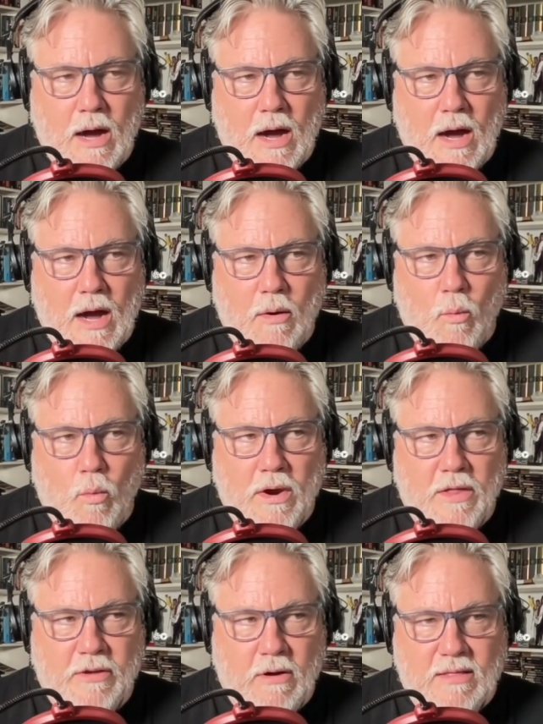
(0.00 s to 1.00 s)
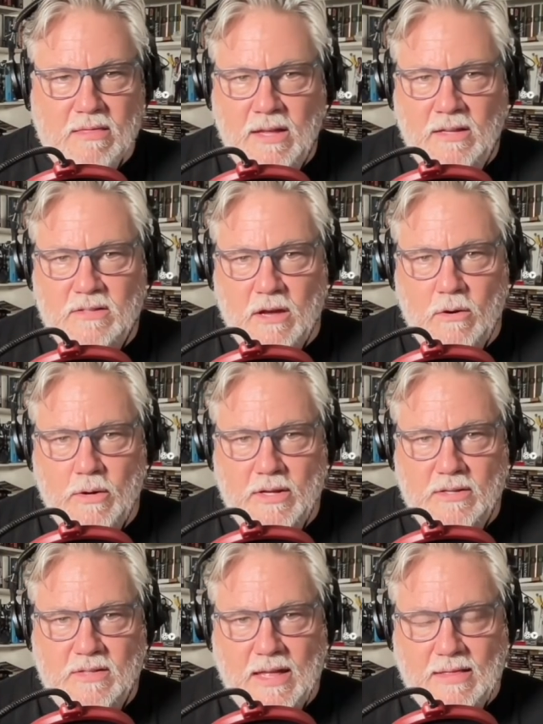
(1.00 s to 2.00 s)
One of the great things, though,
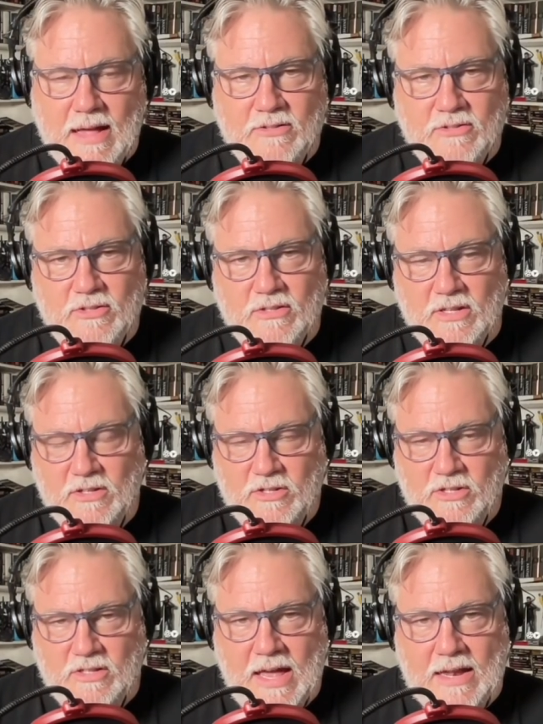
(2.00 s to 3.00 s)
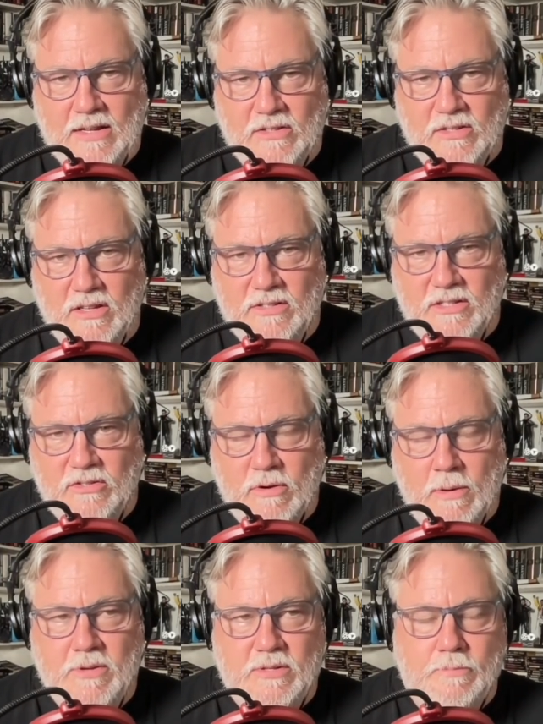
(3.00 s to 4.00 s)
is that it's
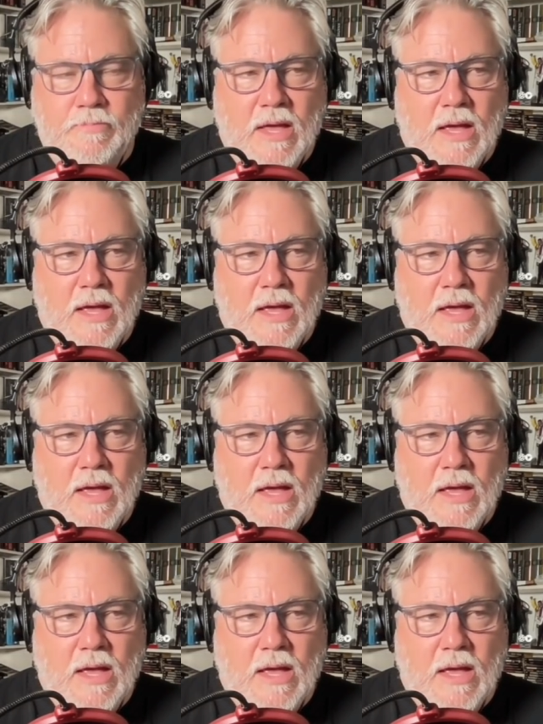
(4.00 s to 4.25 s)
extremism.